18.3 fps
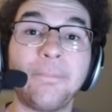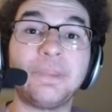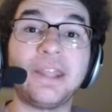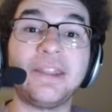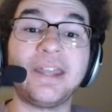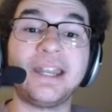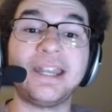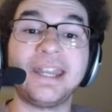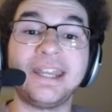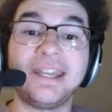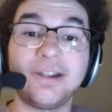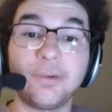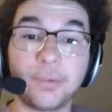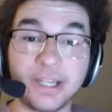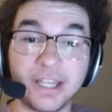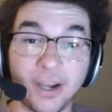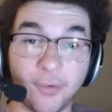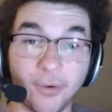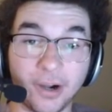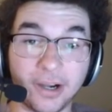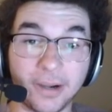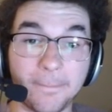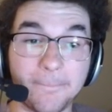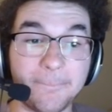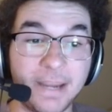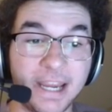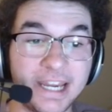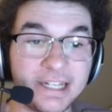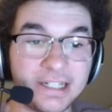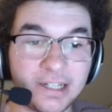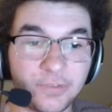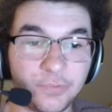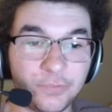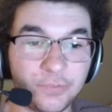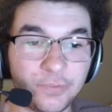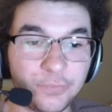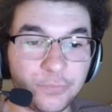And then here we go, our main
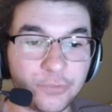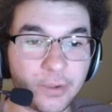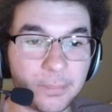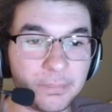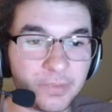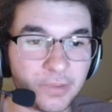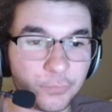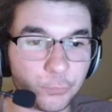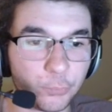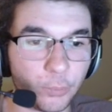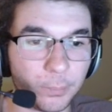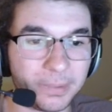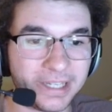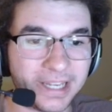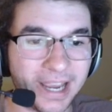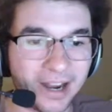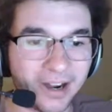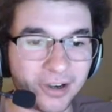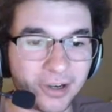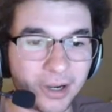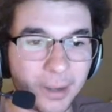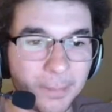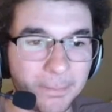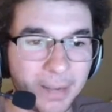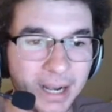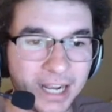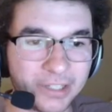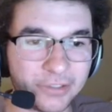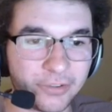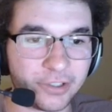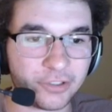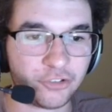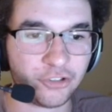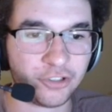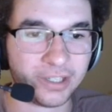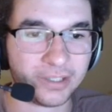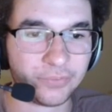system. This will be our moderate
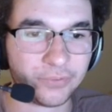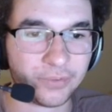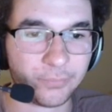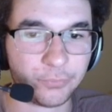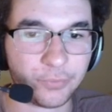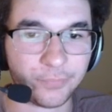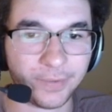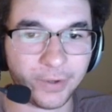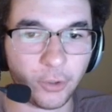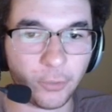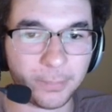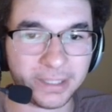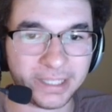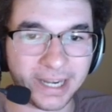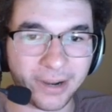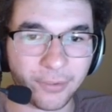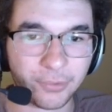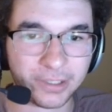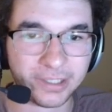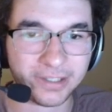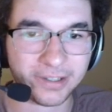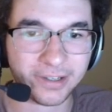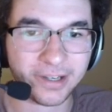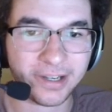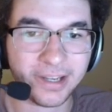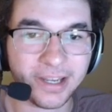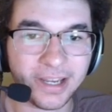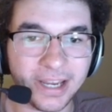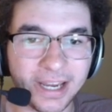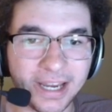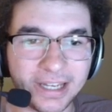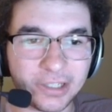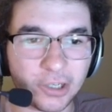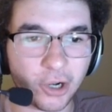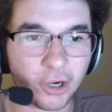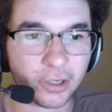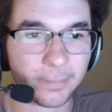chance of development out here
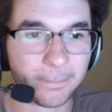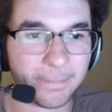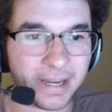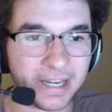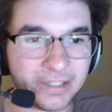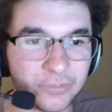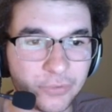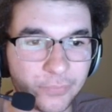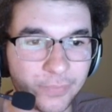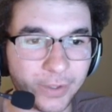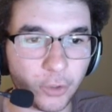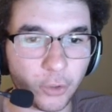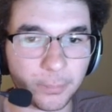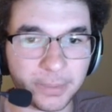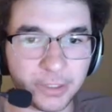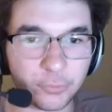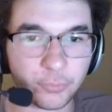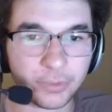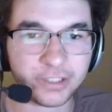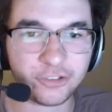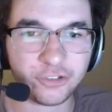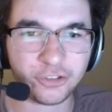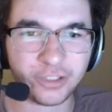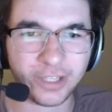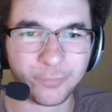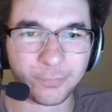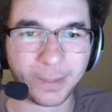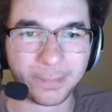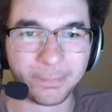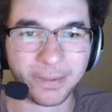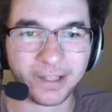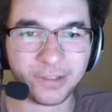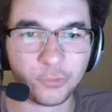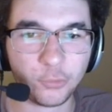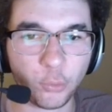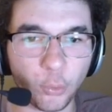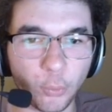in our main development region. If my
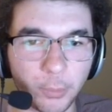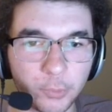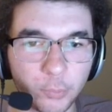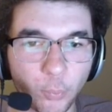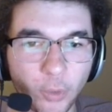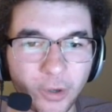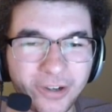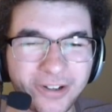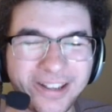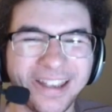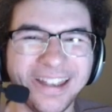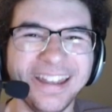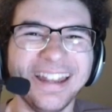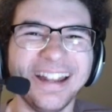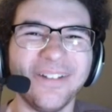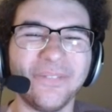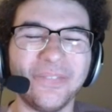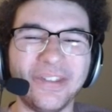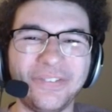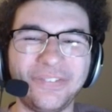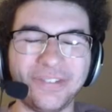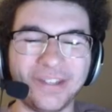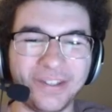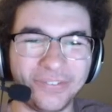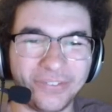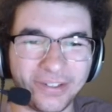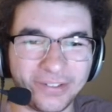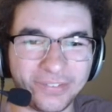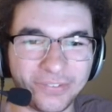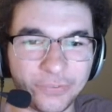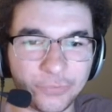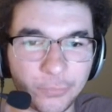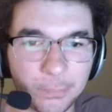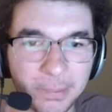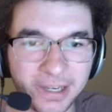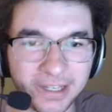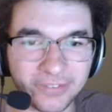pen tool would work, this is
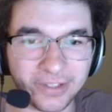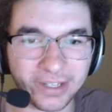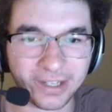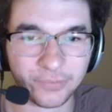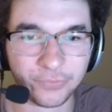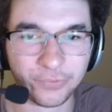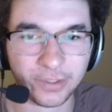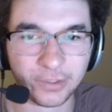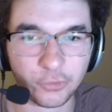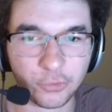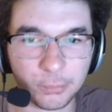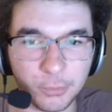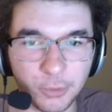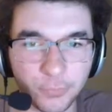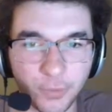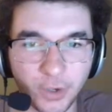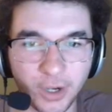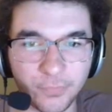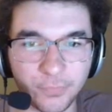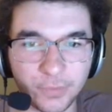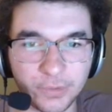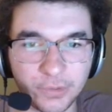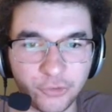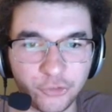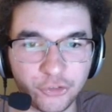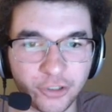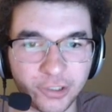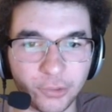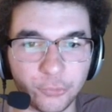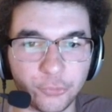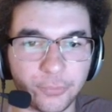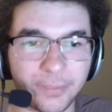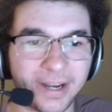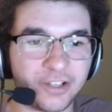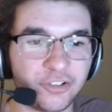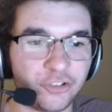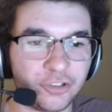anticipated, like I said, to move off in this general
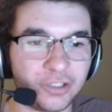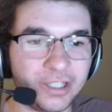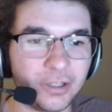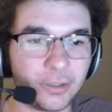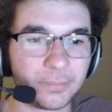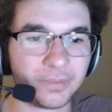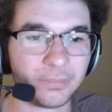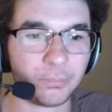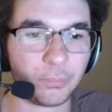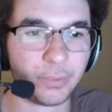direction here.